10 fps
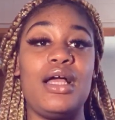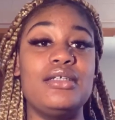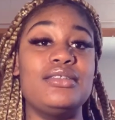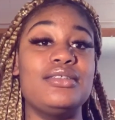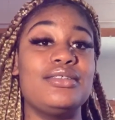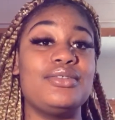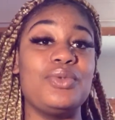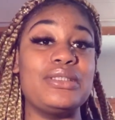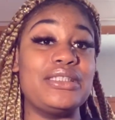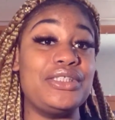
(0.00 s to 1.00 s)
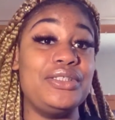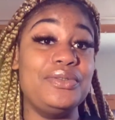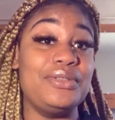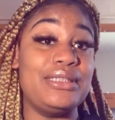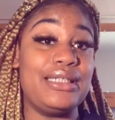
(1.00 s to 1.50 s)
I just wasn't
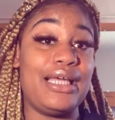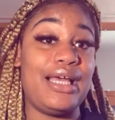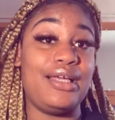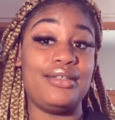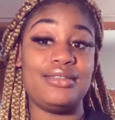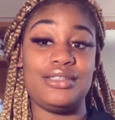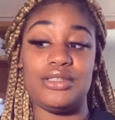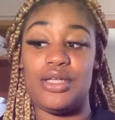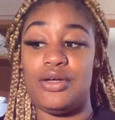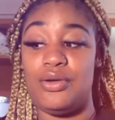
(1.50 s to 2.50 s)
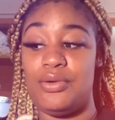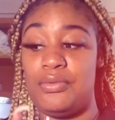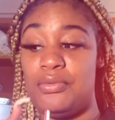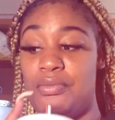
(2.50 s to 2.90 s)
used to that. So